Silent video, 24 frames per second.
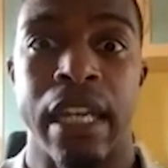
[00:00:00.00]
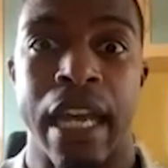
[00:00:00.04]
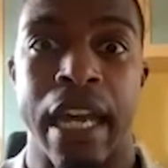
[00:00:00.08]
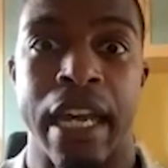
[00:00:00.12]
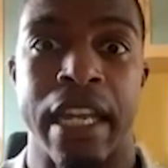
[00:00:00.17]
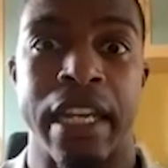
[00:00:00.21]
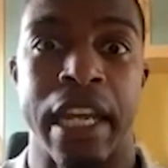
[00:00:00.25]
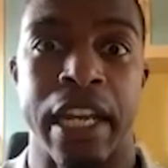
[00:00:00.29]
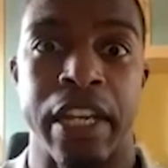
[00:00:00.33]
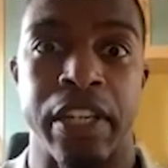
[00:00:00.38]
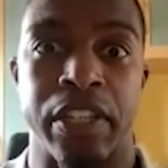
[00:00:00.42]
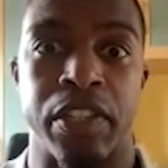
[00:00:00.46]

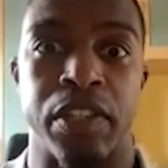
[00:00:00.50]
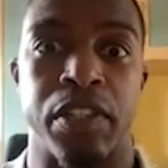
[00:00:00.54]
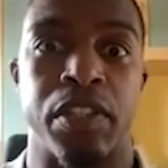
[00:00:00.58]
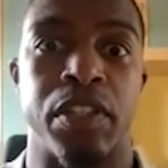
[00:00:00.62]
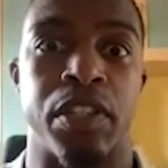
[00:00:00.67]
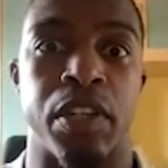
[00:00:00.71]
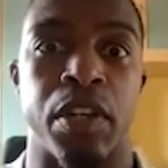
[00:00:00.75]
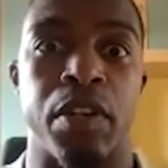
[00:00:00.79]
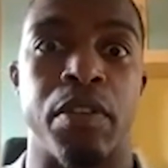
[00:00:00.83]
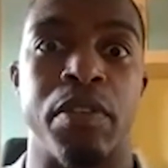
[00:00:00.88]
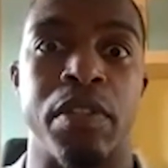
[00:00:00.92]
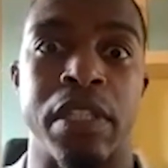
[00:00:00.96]
And that just
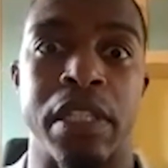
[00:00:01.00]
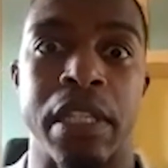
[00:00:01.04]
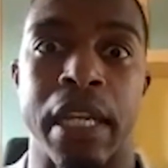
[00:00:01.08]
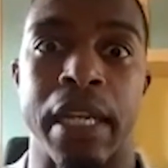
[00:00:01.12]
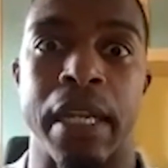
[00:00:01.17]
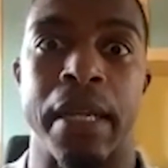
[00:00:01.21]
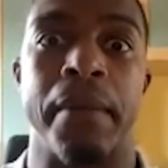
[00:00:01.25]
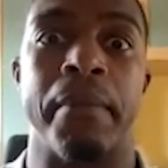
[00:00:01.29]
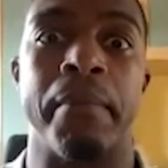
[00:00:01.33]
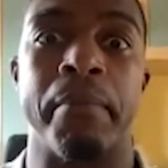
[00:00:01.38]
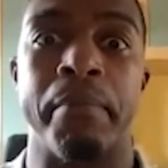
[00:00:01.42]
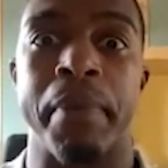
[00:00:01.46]
shows the
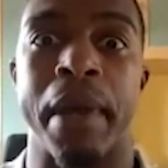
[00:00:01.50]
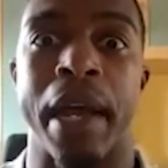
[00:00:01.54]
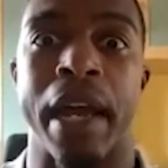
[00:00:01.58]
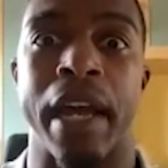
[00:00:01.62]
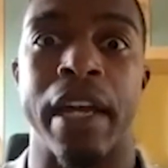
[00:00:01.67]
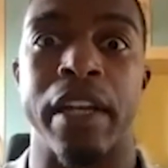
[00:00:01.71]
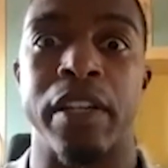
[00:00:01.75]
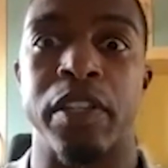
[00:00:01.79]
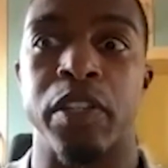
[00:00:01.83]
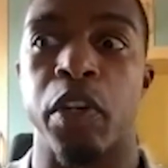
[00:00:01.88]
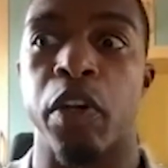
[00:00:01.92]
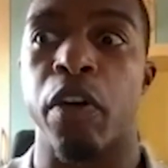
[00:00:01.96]

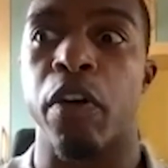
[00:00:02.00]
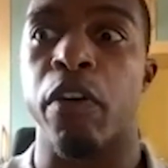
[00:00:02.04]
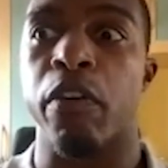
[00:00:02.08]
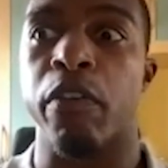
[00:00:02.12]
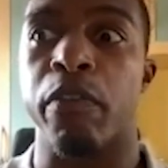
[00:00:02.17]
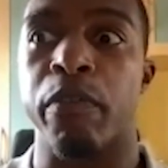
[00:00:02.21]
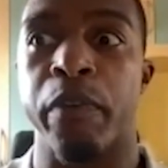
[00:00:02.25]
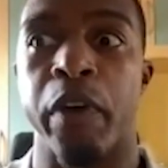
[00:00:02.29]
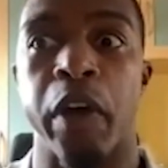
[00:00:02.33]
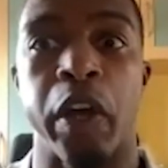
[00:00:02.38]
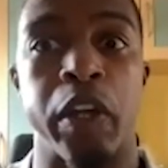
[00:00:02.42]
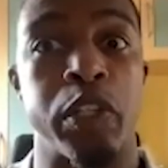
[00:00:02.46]
impact
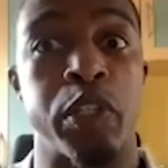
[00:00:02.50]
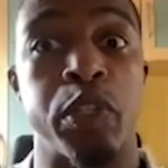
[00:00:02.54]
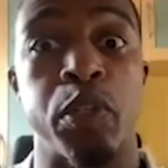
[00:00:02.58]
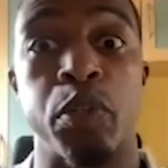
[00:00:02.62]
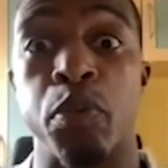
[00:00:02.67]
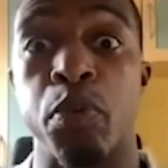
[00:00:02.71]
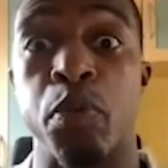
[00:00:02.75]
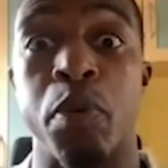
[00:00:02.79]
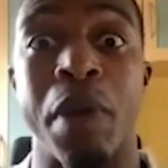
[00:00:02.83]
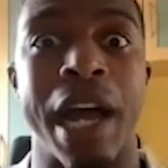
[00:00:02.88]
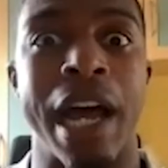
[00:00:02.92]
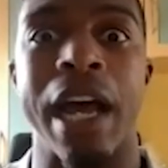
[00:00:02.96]
of a
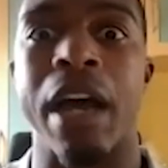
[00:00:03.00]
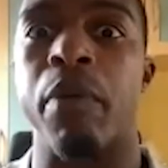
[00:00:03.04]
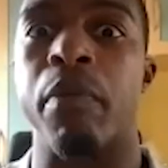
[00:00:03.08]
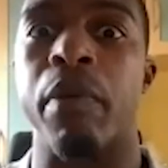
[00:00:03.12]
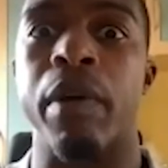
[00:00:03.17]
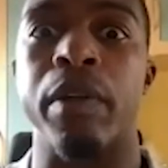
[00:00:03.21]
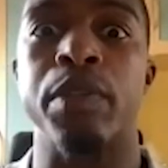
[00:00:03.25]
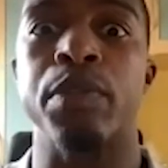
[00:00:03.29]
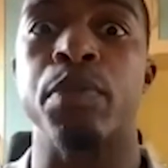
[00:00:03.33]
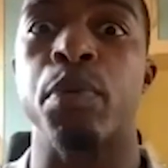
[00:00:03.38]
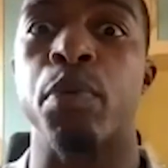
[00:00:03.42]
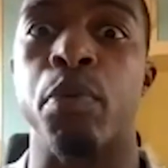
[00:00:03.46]

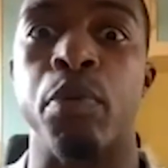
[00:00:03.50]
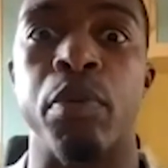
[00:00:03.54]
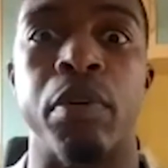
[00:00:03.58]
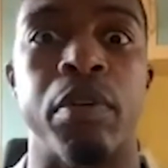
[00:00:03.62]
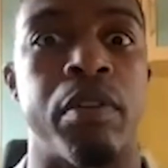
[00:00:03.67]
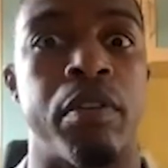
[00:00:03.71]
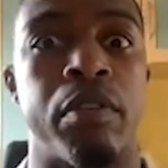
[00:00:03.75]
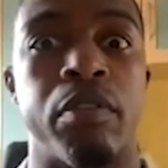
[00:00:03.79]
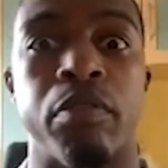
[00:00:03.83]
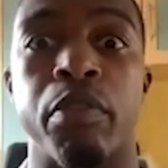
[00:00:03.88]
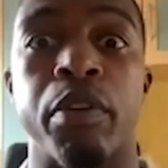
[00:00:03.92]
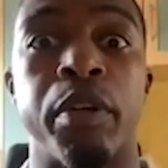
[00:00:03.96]
2-hour
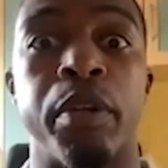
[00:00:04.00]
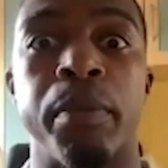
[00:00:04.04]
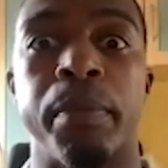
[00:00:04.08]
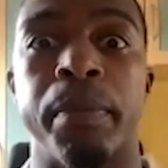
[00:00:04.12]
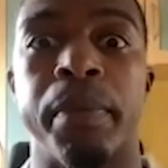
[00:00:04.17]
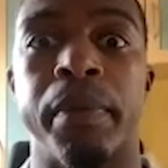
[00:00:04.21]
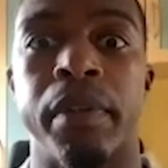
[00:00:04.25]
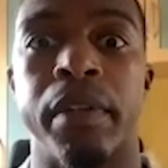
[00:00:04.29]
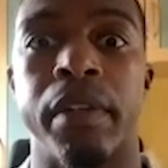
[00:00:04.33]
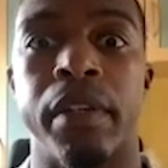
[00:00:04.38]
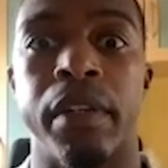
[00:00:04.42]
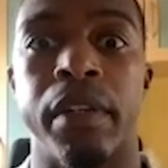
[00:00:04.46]
talk group,